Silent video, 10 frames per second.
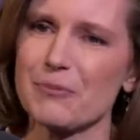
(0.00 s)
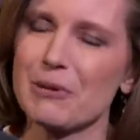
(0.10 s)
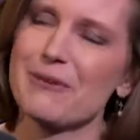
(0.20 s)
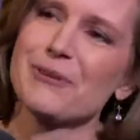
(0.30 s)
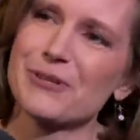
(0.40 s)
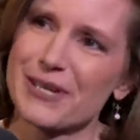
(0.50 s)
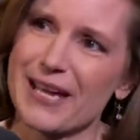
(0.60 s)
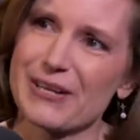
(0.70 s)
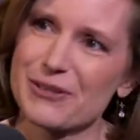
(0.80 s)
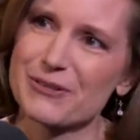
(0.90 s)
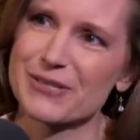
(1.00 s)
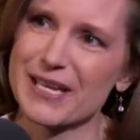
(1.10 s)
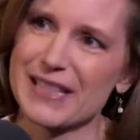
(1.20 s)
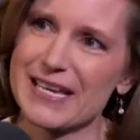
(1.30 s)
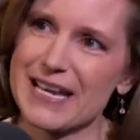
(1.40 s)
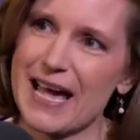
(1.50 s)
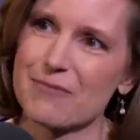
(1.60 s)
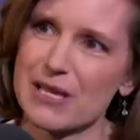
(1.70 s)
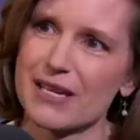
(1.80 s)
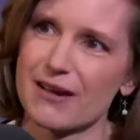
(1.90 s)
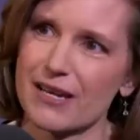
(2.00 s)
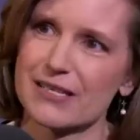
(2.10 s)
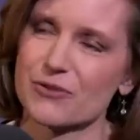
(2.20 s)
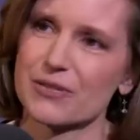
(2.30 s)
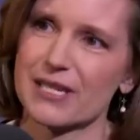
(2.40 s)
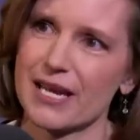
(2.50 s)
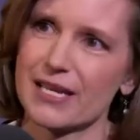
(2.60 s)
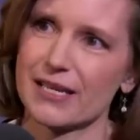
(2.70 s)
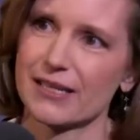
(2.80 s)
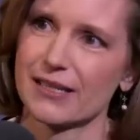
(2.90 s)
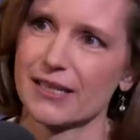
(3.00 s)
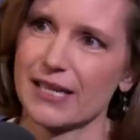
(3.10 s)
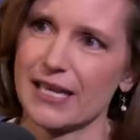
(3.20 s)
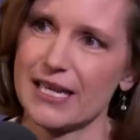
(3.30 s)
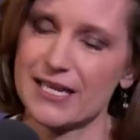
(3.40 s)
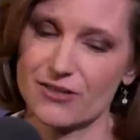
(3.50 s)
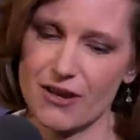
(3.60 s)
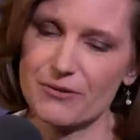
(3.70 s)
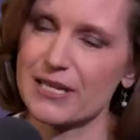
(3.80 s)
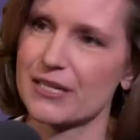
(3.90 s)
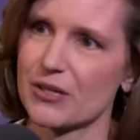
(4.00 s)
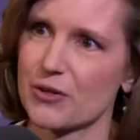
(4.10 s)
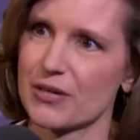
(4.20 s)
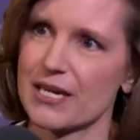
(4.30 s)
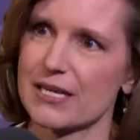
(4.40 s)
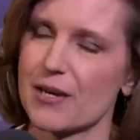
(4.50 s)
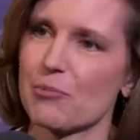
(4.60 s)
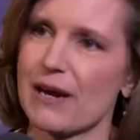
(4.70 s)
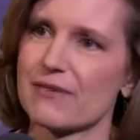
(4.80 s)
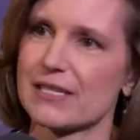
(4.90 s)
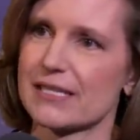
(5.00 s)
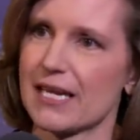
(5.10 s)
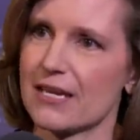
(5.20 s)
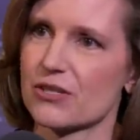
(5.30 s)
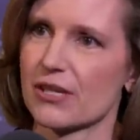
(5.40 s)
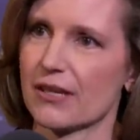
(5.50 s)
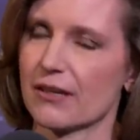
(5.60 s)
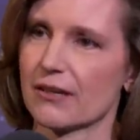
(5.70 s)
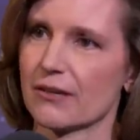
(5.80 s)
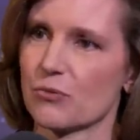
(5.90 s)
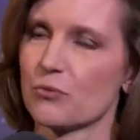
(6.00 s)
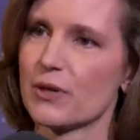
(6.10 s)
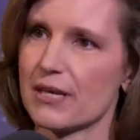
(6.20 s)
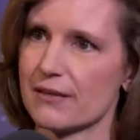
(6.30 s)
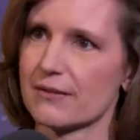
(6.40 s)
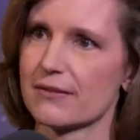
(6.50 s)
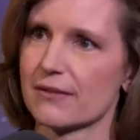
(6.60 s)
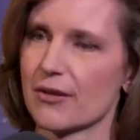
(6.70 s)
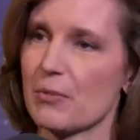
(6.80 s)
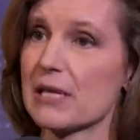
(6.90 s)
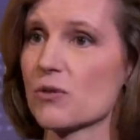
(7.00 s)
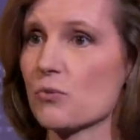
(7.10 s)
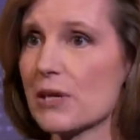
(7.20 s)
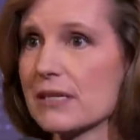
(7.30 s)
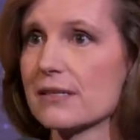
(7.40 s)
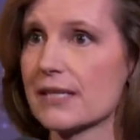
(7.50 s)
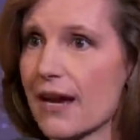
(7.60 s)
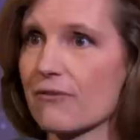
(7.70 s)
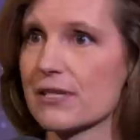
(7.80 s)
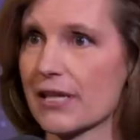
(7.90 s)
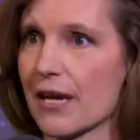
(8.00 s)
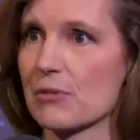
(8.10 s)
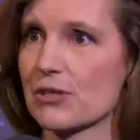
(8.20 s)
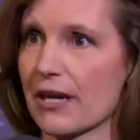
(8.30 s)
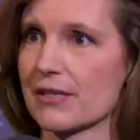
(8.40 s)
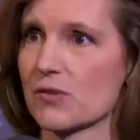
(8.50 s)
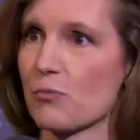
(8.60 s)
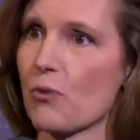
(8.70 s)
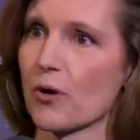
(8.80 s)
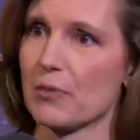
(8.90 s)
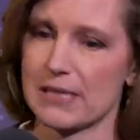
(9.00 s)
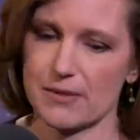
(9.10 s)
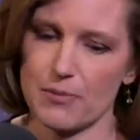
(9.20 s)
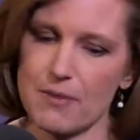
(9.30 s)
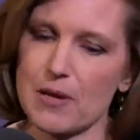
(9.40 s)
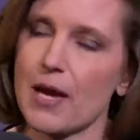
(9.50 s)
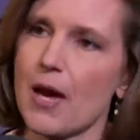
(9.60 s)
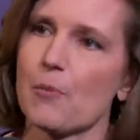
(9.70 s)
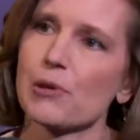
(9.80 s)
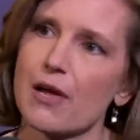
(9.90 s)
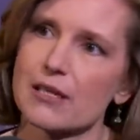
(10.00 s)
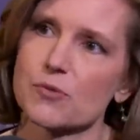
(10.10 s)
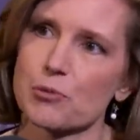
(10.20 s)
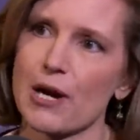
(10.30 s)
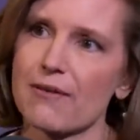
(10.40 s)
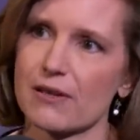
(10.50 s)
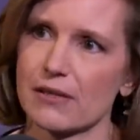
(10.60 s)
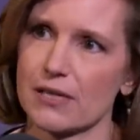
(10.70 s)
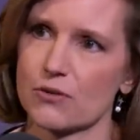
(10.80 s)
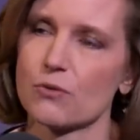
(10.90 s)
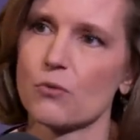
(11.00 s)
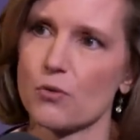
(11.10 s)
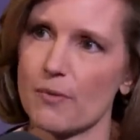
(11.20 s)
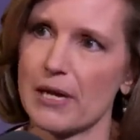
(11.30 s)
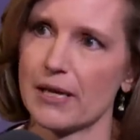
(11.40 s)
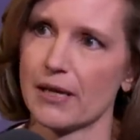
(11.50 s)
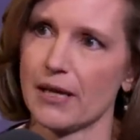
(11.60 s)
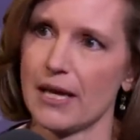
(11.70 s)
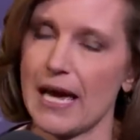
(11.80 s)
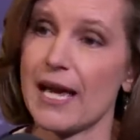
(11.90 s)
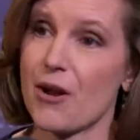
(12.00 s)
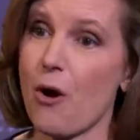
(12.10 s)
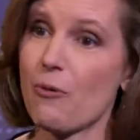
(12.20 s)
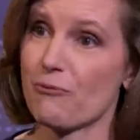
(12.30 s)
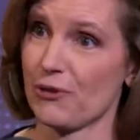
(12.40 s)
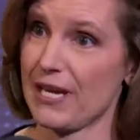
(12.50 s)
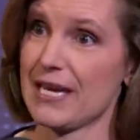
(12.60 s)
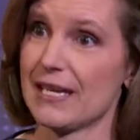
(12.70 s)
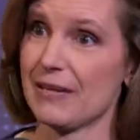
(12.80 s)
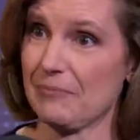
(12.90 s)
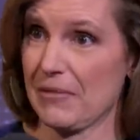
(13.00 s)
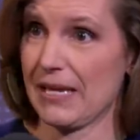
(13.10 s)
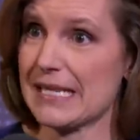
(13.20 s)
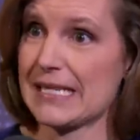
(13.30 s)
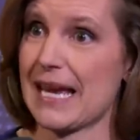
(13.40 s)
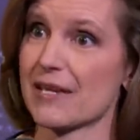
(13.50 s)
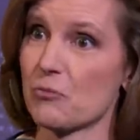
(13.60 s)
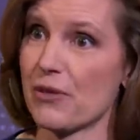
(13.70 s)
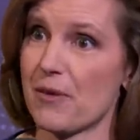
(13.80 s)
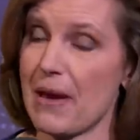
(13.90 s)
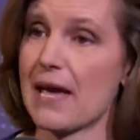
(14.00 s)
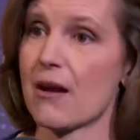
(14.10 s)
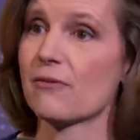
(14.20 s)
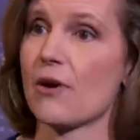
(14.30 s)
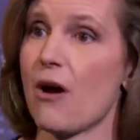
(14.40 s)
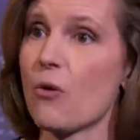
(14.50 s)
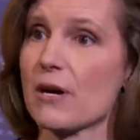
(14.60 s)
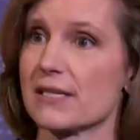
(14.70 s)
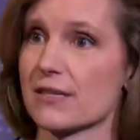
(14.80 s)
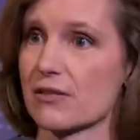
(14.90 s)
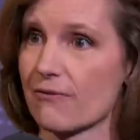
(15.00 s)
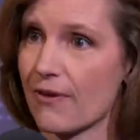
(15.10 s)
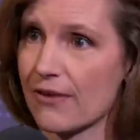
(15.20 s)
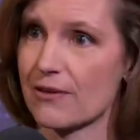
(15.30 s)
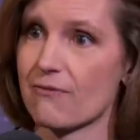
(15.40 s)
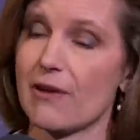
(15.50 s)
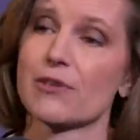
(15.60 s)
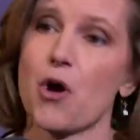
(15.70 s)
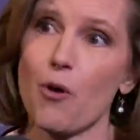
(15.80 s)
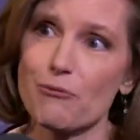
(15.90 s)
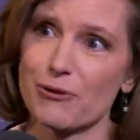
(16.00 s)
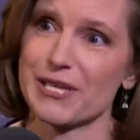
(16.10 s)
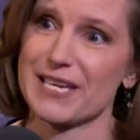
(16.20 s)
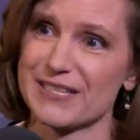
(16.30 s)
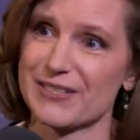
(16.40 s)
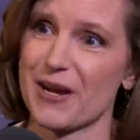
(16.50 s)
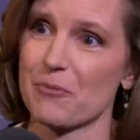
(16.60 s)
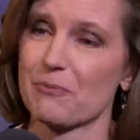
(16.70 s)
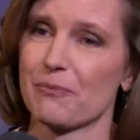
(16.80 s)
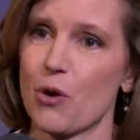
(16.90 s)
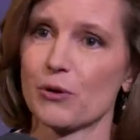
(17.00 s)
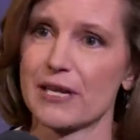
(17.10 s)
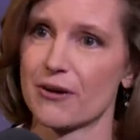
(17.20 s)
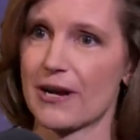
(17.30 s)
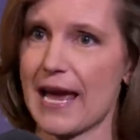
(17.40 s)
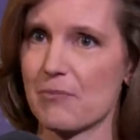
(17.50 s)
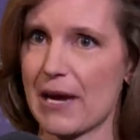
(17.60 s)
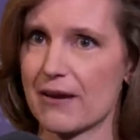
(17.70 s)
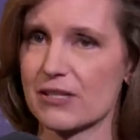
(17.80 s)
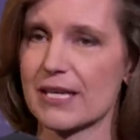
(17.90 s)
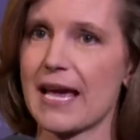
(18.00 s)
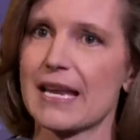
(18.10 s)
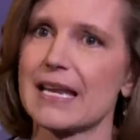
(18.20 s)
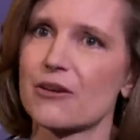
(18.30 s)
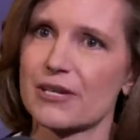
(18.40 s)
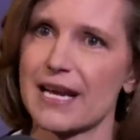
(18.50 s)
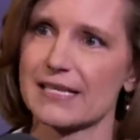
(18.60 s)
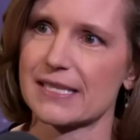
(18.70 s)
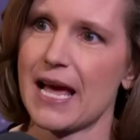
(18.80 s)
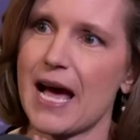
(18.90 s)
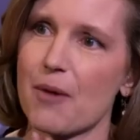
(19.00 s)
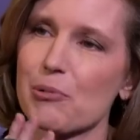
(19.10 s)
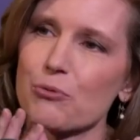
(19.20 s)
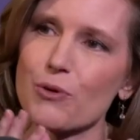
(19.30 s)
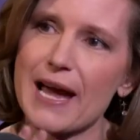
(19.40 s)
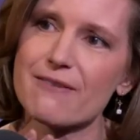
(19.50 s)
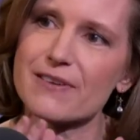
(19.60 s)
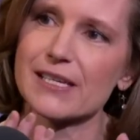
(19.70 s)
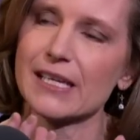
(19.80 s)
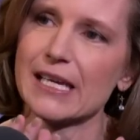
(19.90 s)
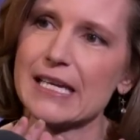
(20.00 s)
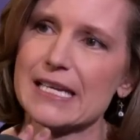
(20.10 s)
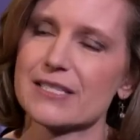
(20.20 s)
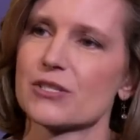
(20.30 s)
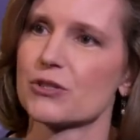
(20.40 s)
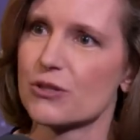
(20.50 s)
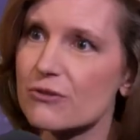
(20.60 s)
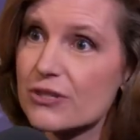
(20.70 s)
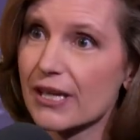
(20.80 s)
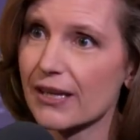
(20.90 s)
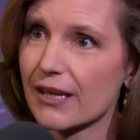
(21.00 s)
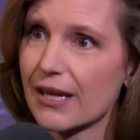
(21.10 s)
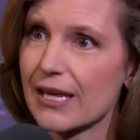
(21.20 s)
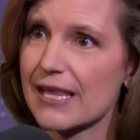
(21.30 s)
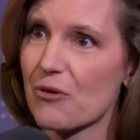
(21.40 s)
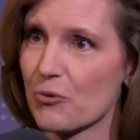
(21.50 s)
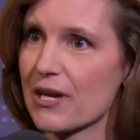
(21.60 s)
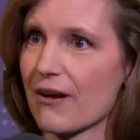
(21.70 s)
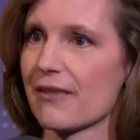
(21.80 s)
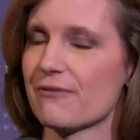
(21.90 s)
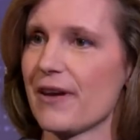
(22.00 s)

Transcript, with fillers: but if you look at it closely at the anatomy that God has created, he's already decreed that privatization wins, because it wins every time a child is born, because the baby belongs privately to the woman, and hopefully in tandem with the man. Always there's a father involved, and hopefully he's there holding her hand by her side, and it creates a private institution that we call the